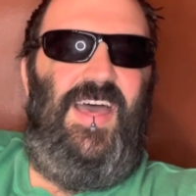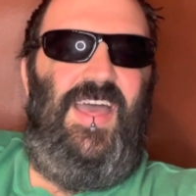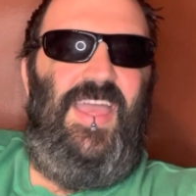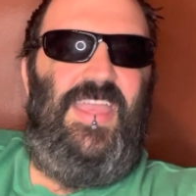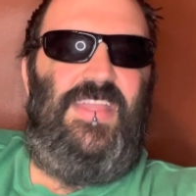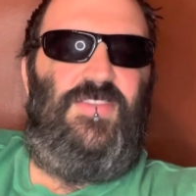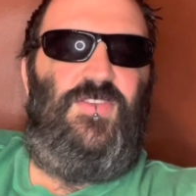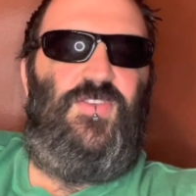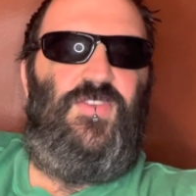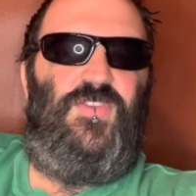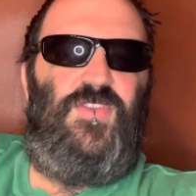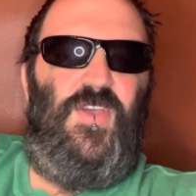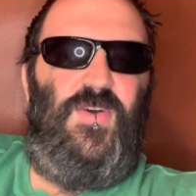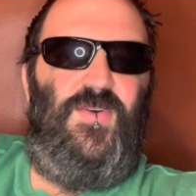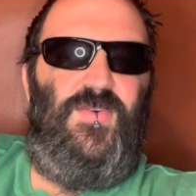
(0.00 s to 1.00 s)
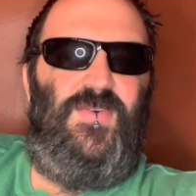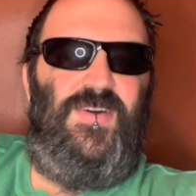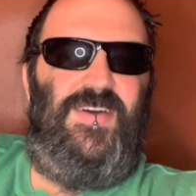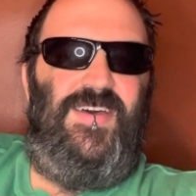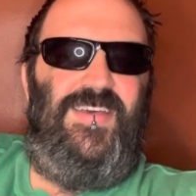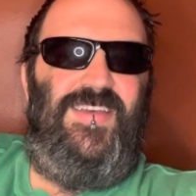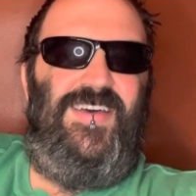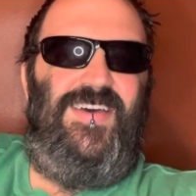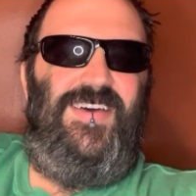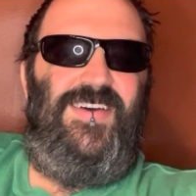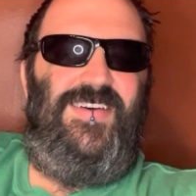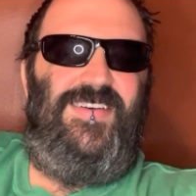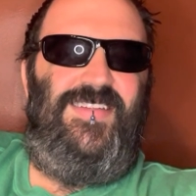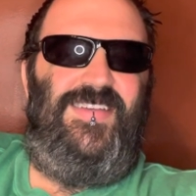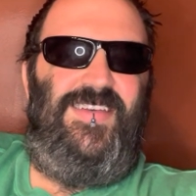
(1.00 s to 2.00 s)
it's so
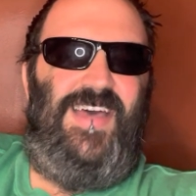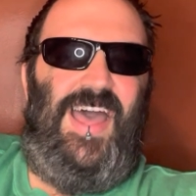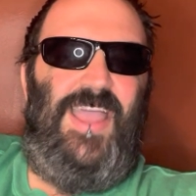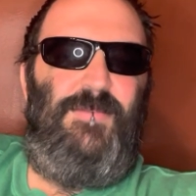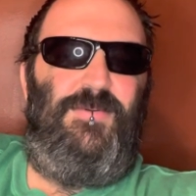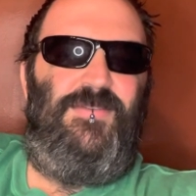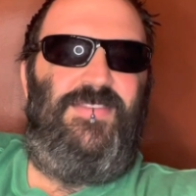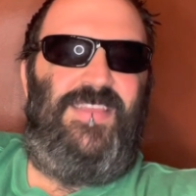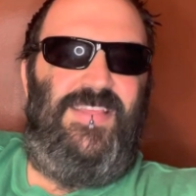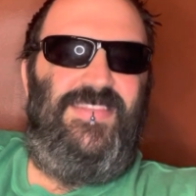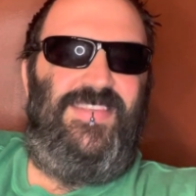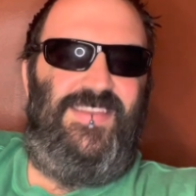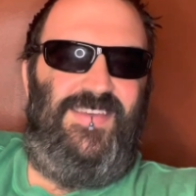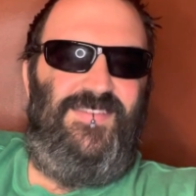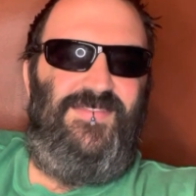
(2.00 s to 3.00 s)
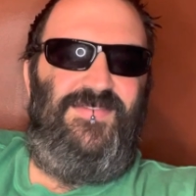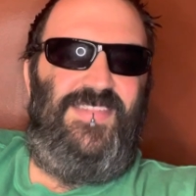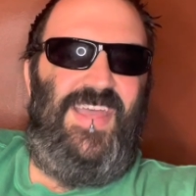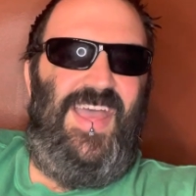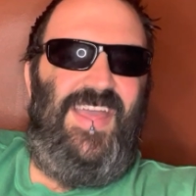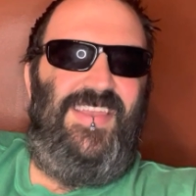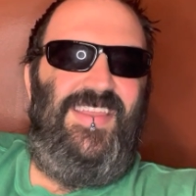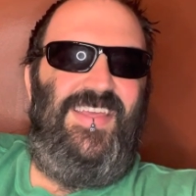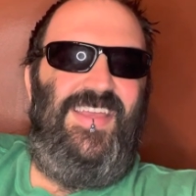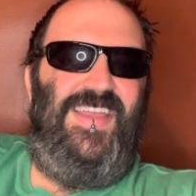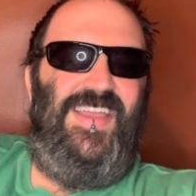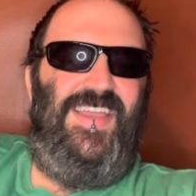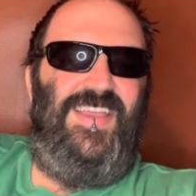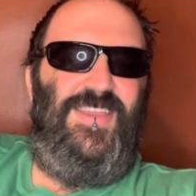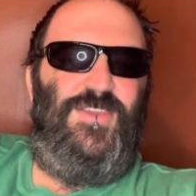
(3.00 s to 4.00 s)
hypersensitive that
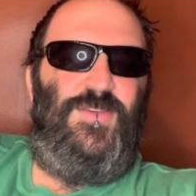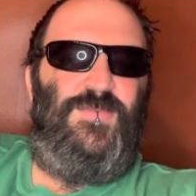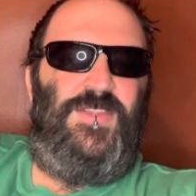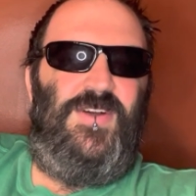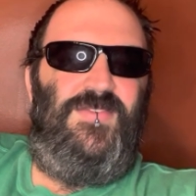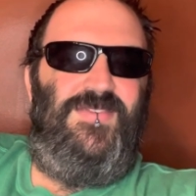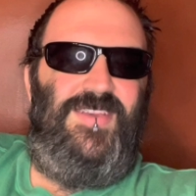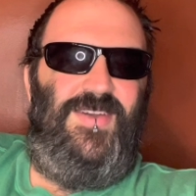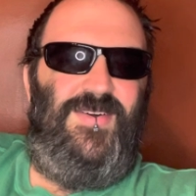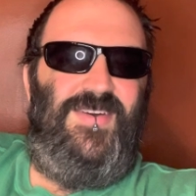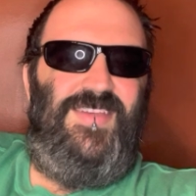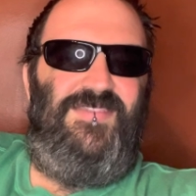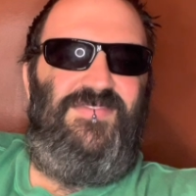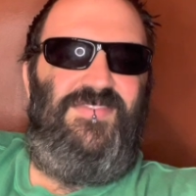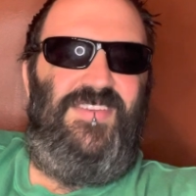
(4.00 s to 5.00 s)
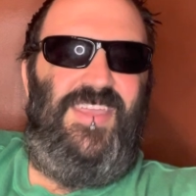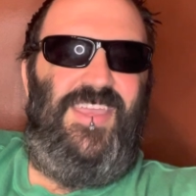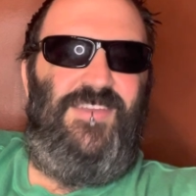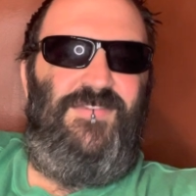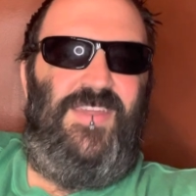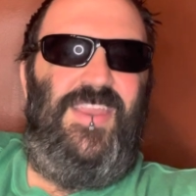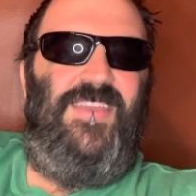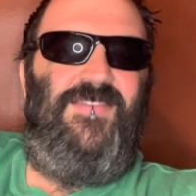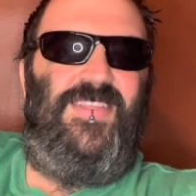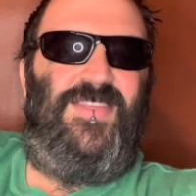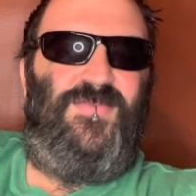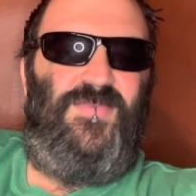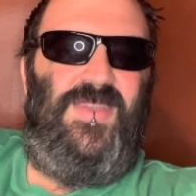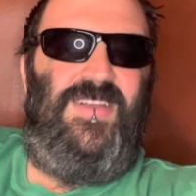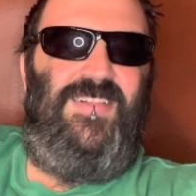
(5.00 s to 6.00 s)
you don't know if any of it's
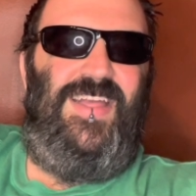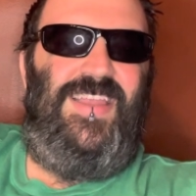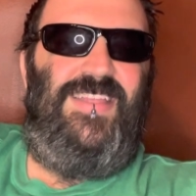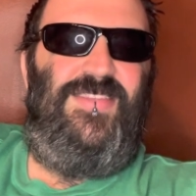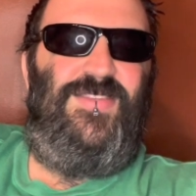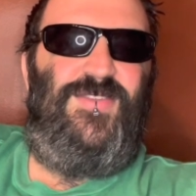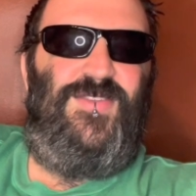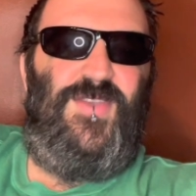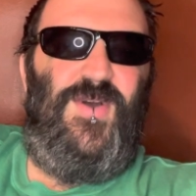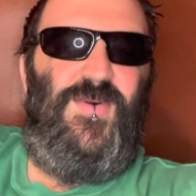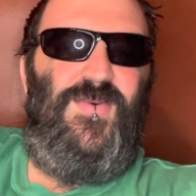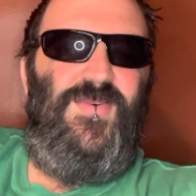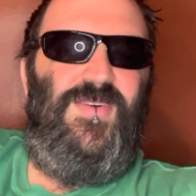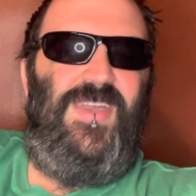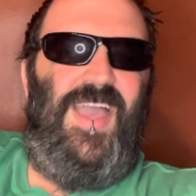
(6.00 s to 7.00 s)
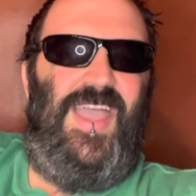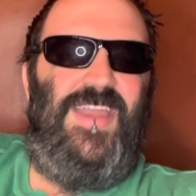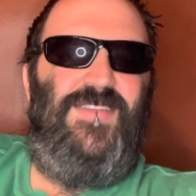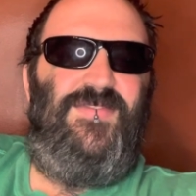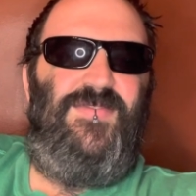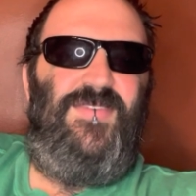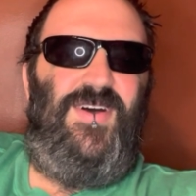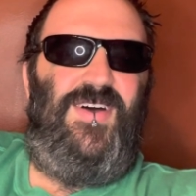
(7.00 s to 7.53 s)
real. And it's so kind of